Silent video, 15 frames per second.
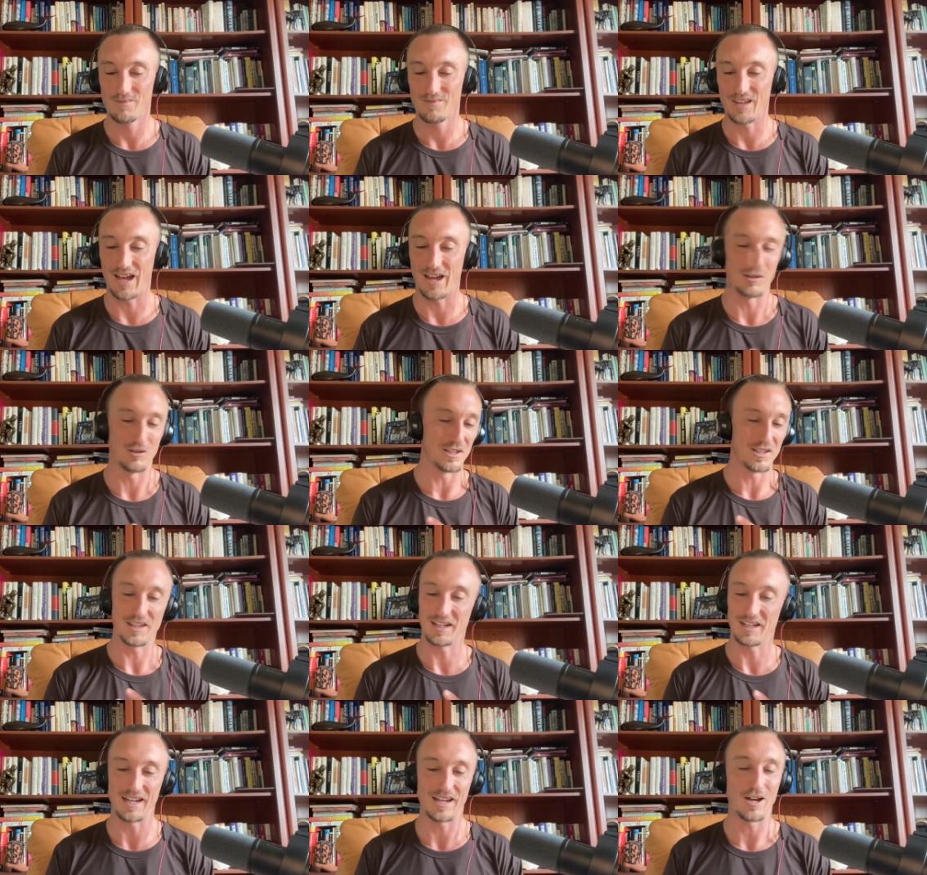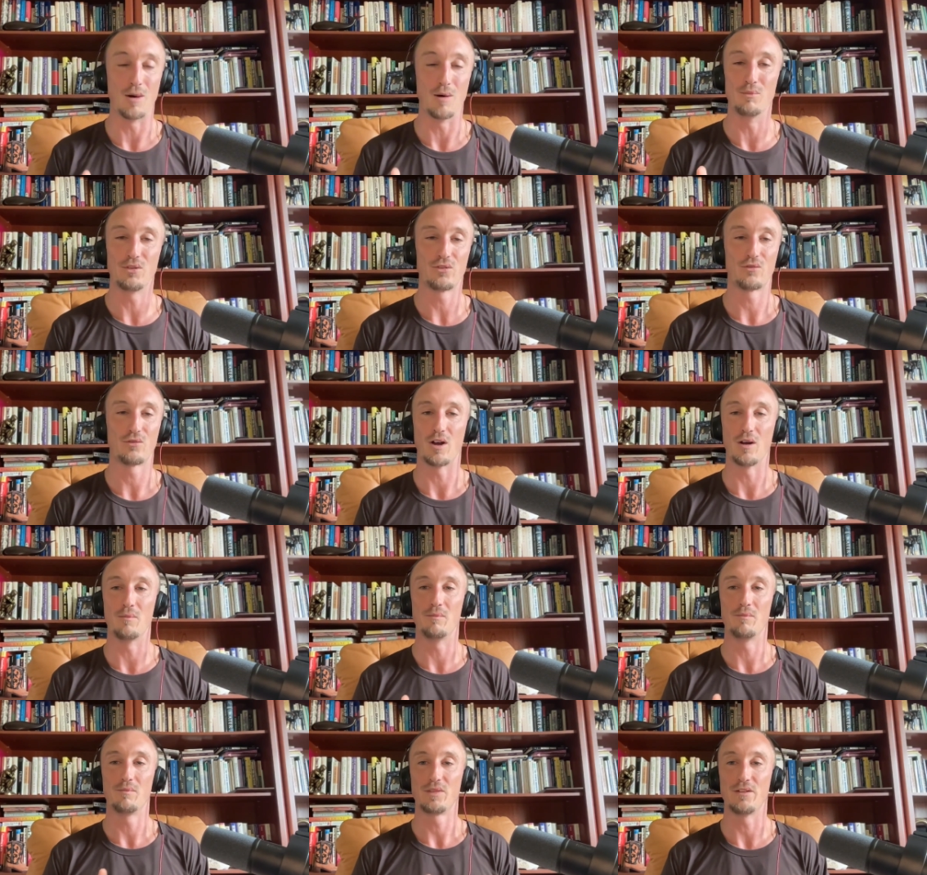really think it comes
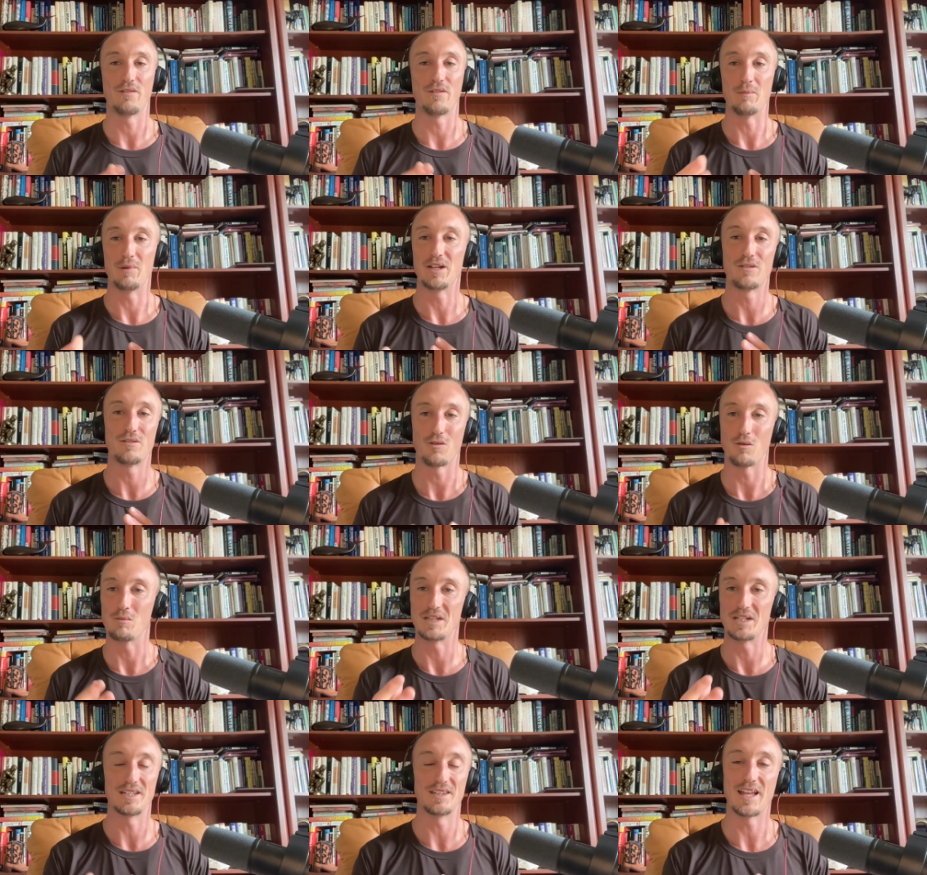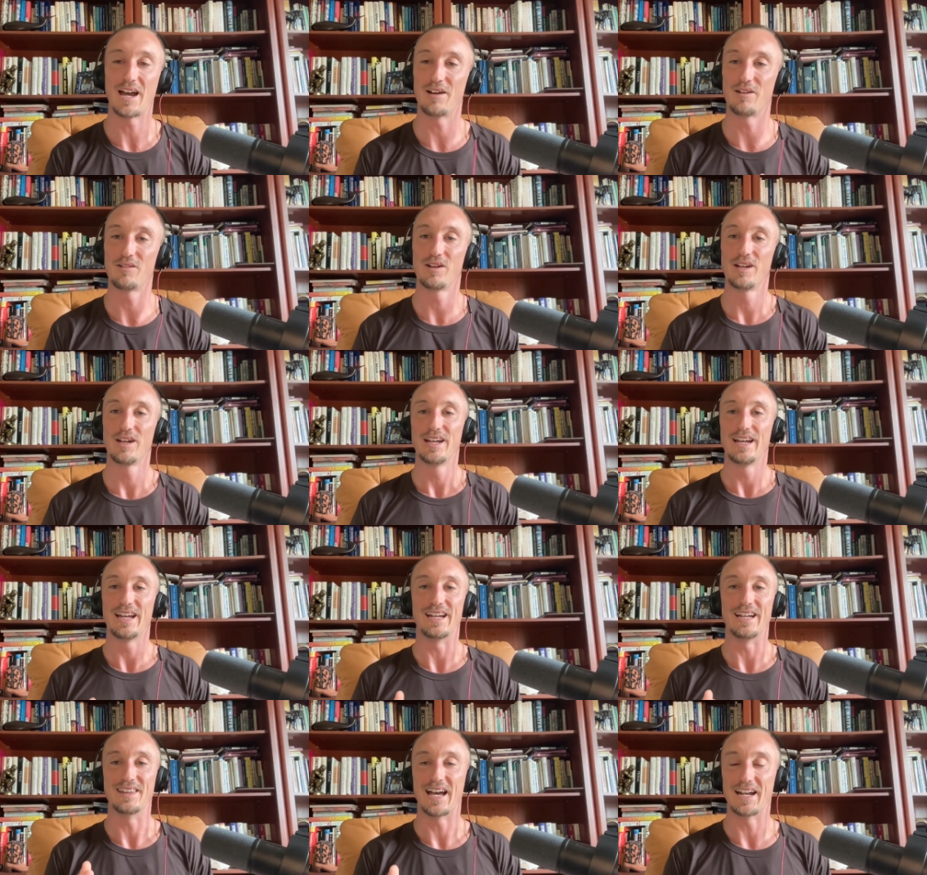from the feminine for me, in
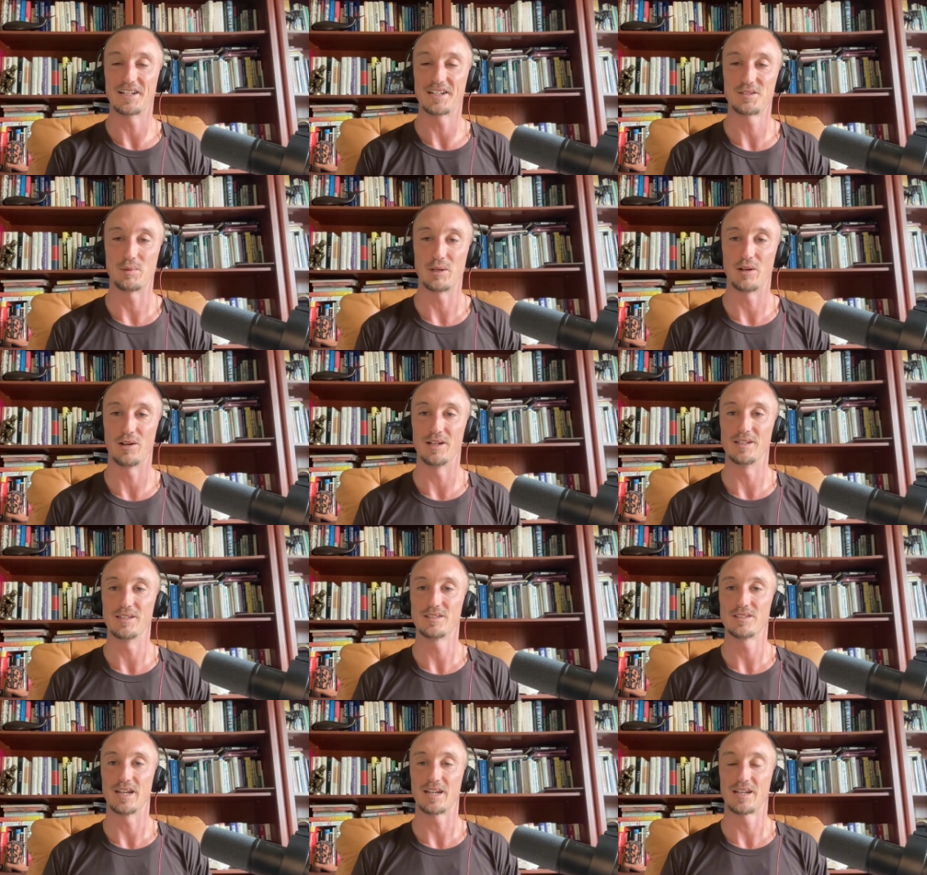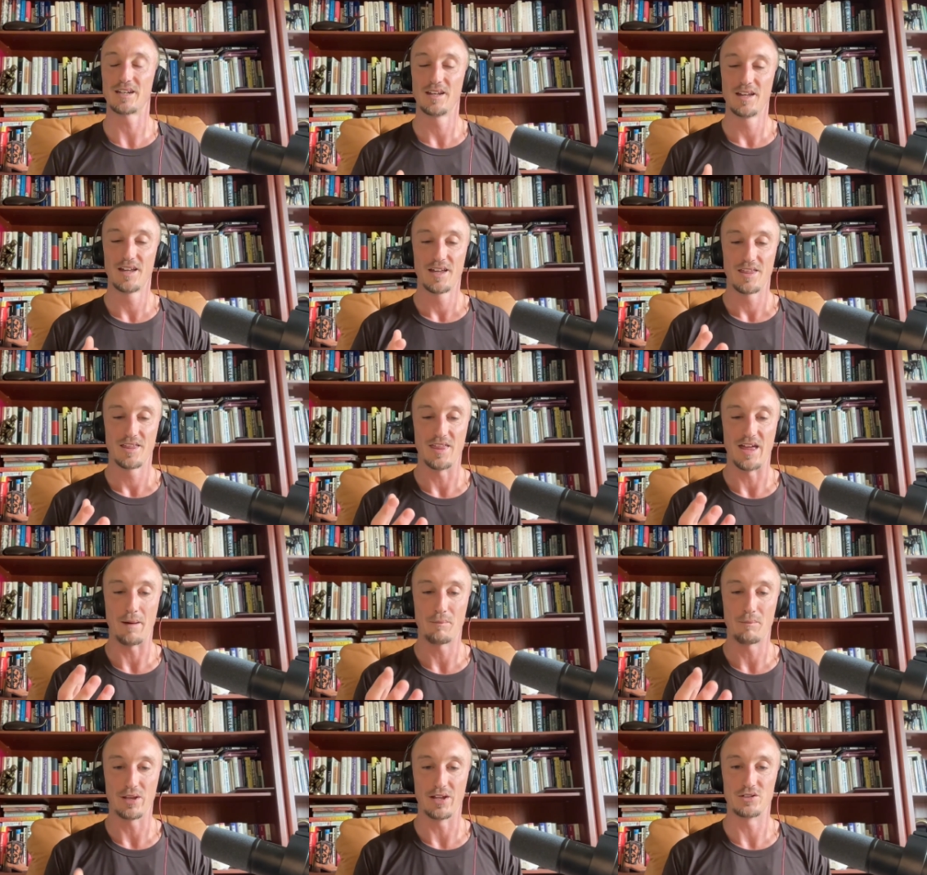that experience. Like, that
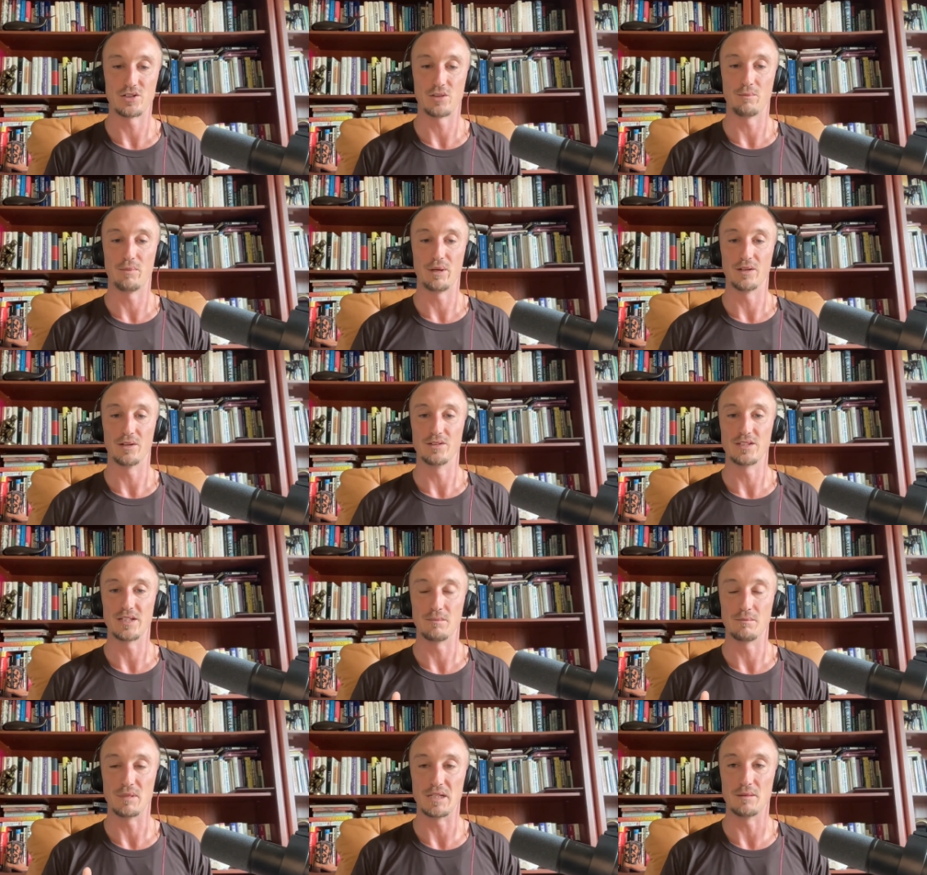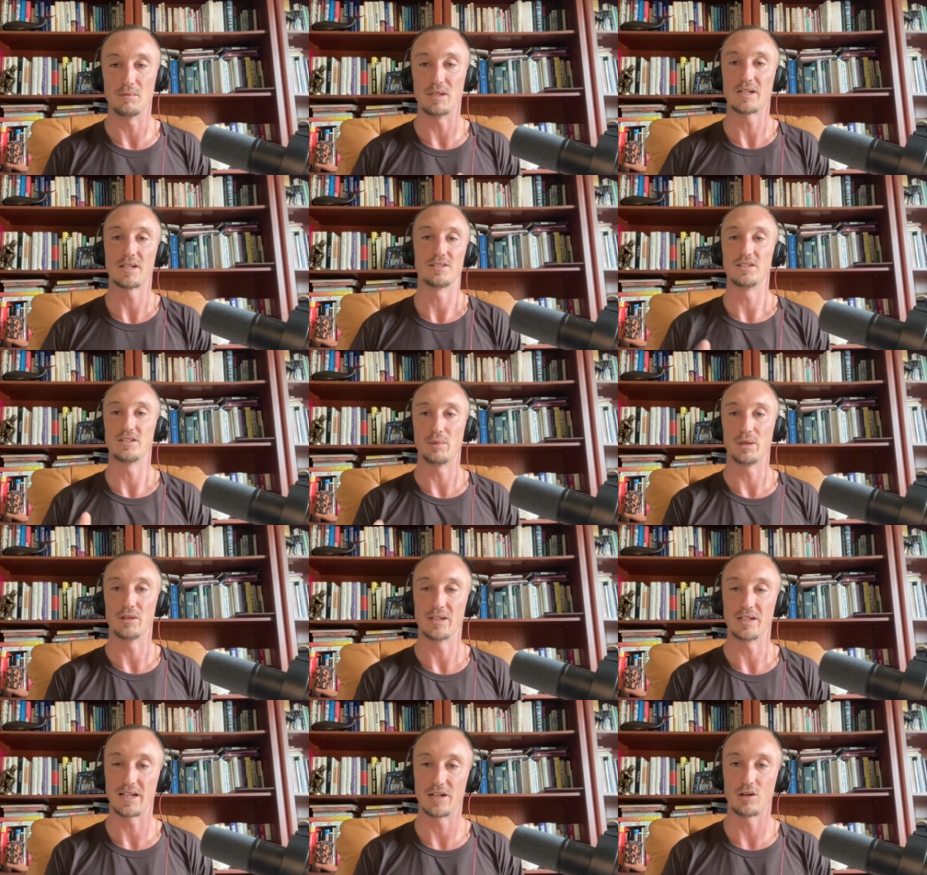pleasure builds in me because it's
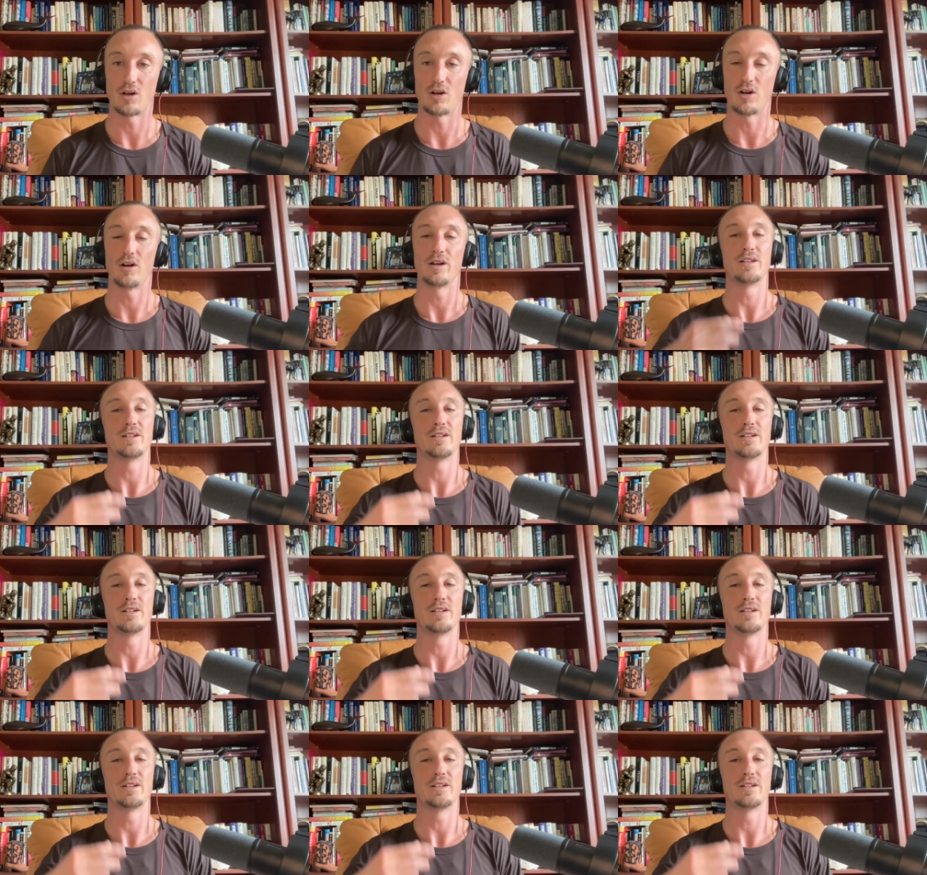building in her, and it's